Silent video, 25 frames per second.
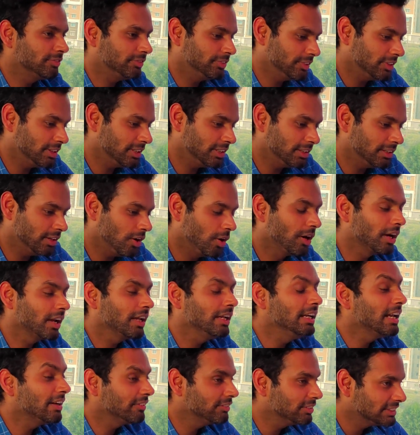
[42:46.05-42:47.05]
or
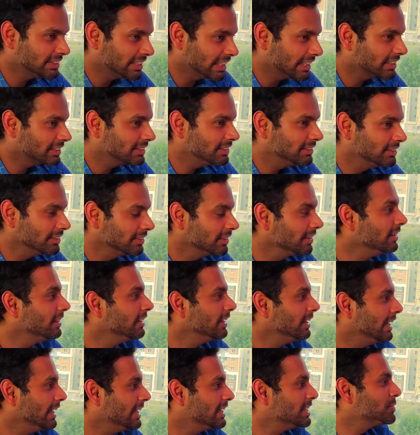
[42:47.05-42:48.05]
in our sector,
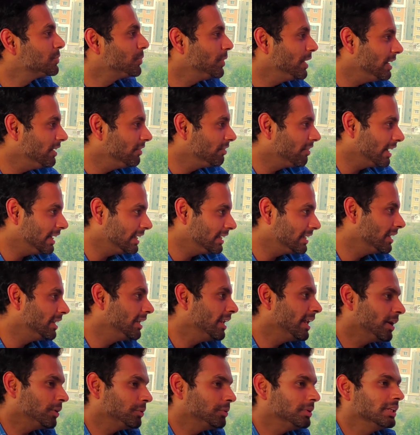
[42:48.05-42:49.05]
it is very vital now.